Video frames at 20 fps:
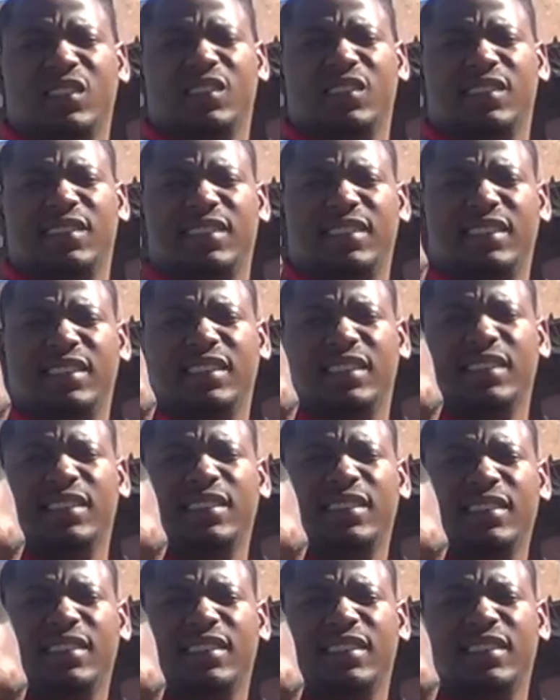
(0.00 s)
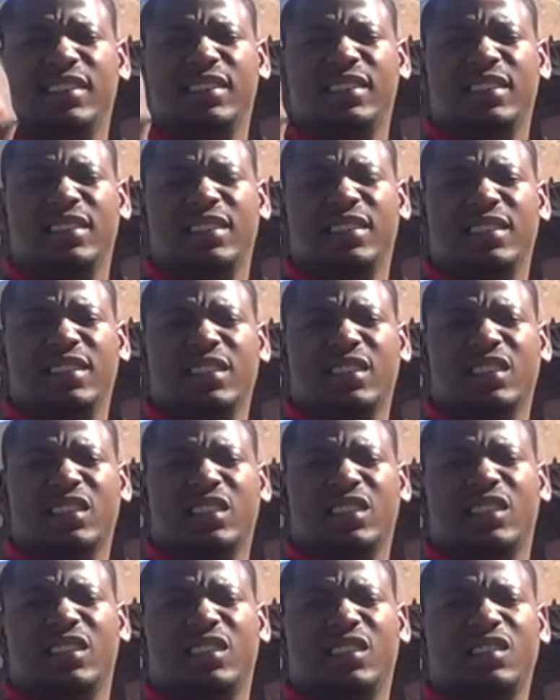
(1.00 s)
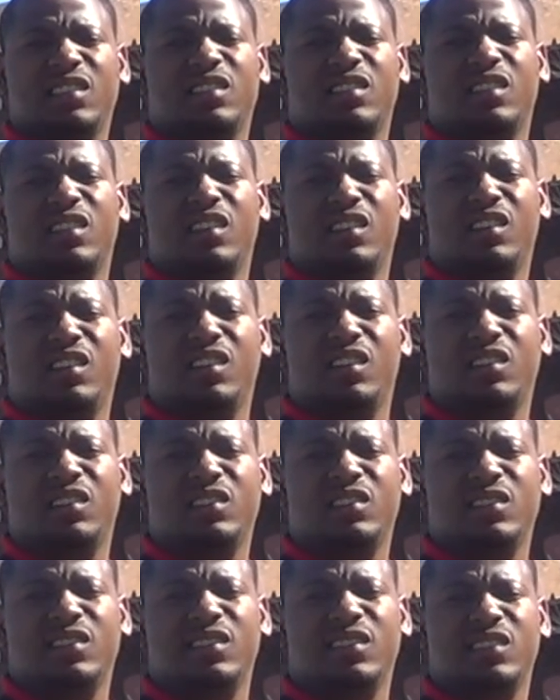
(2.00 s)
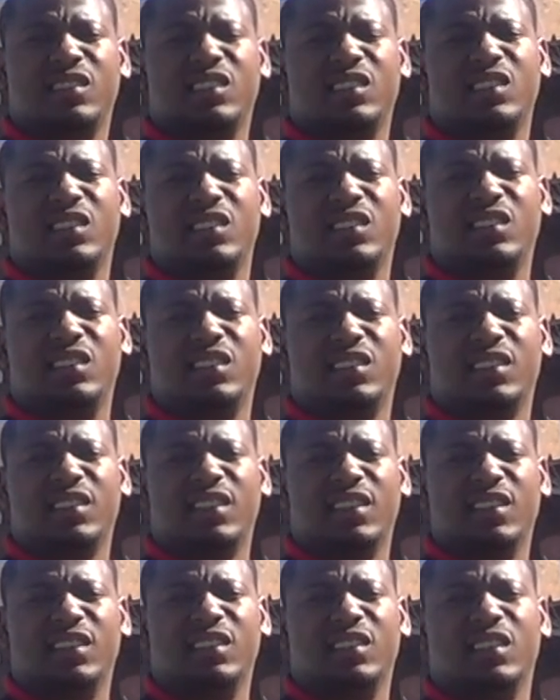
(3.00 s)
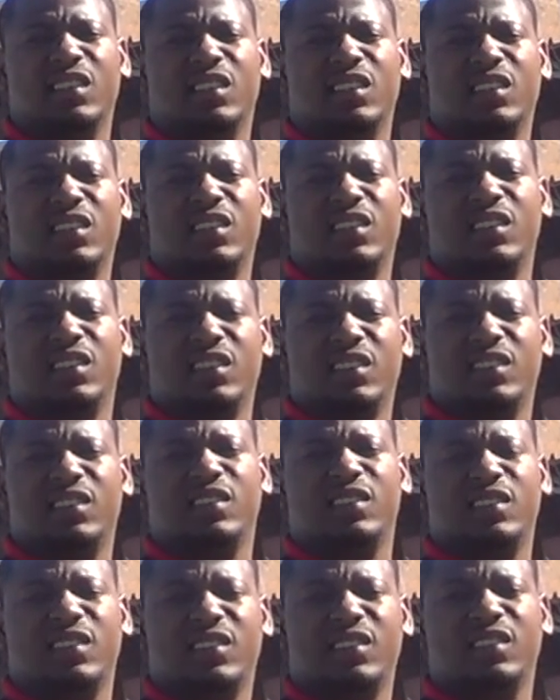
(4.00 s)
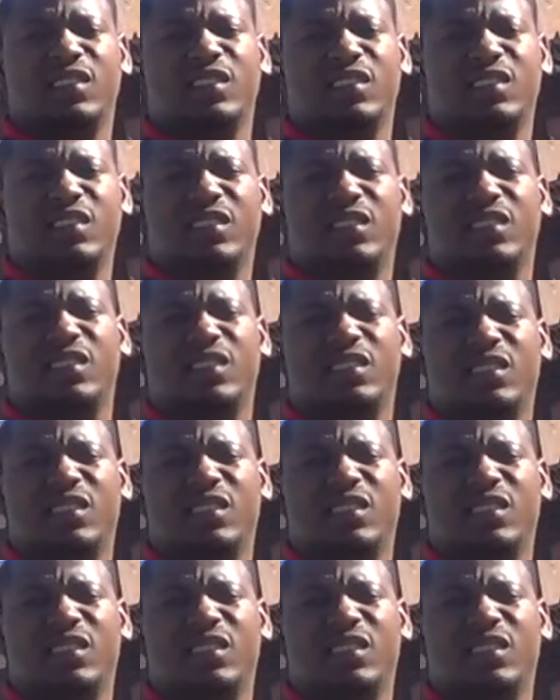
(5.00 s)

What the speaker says: This person isn't speaking.